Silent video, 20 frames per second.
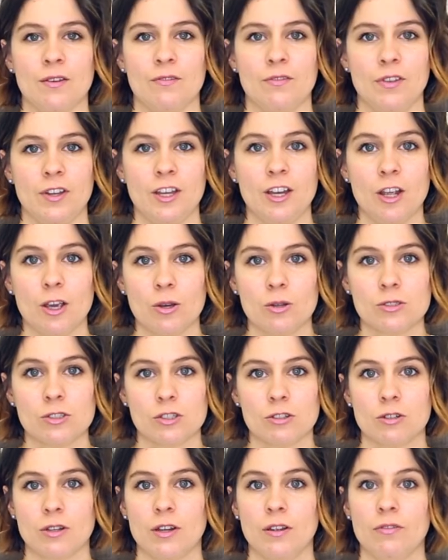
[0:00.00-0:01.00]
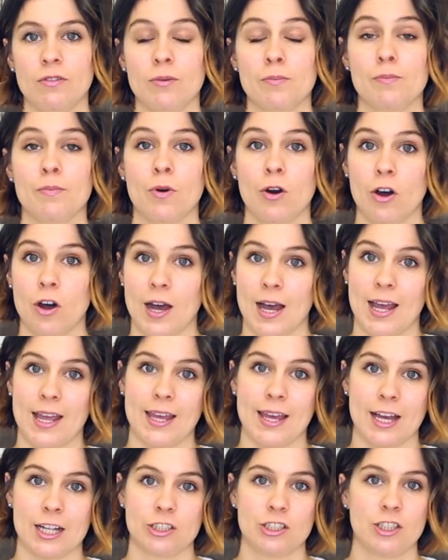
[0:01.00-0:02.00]
Videos are even more
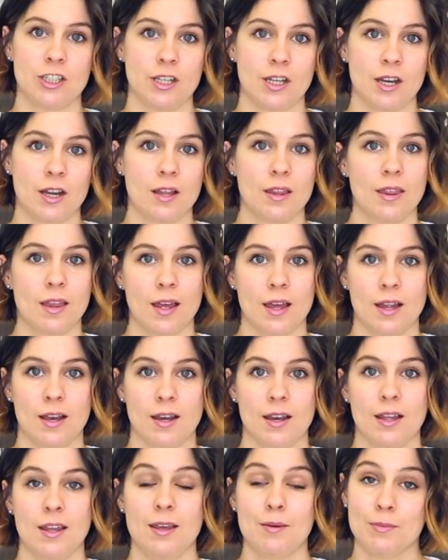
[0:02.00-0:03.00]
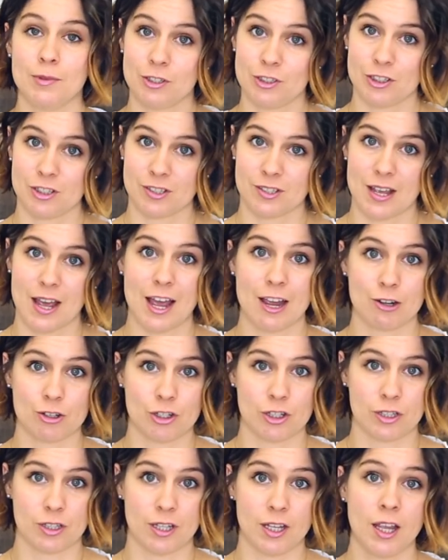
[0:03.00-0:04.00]
eye-catching than images
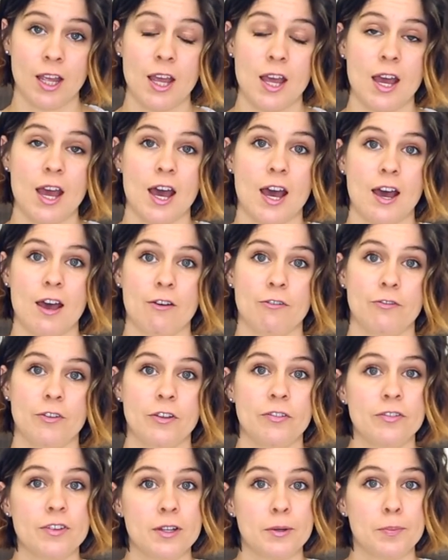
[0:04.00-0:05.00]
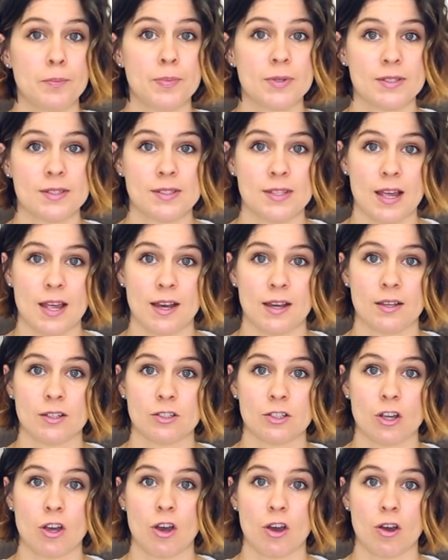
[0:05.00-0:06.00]
actually. 50%
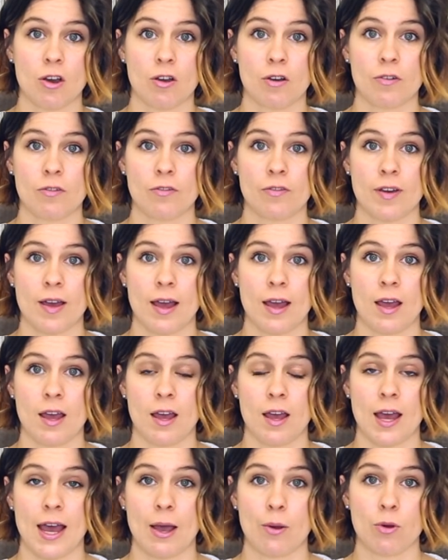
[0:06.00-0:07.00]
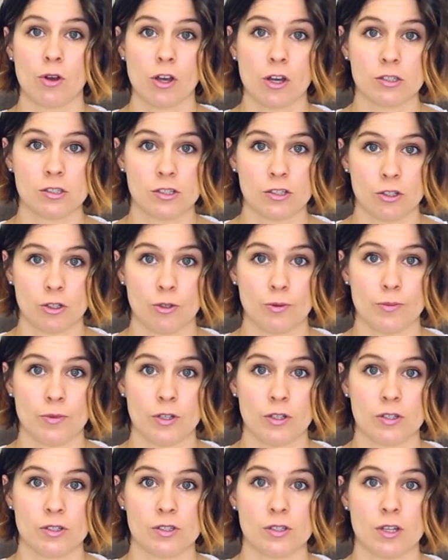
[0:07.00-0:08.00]
uh, of uh, our
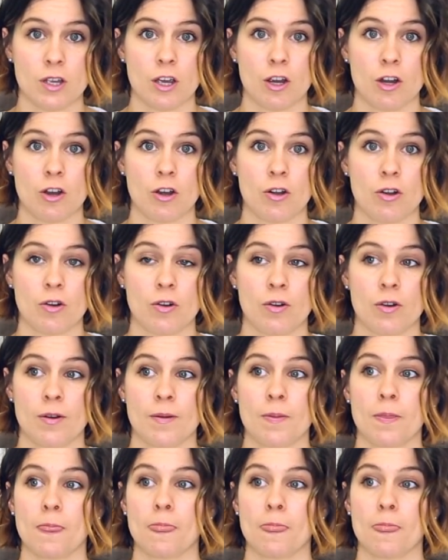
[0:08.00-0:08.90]
consumers are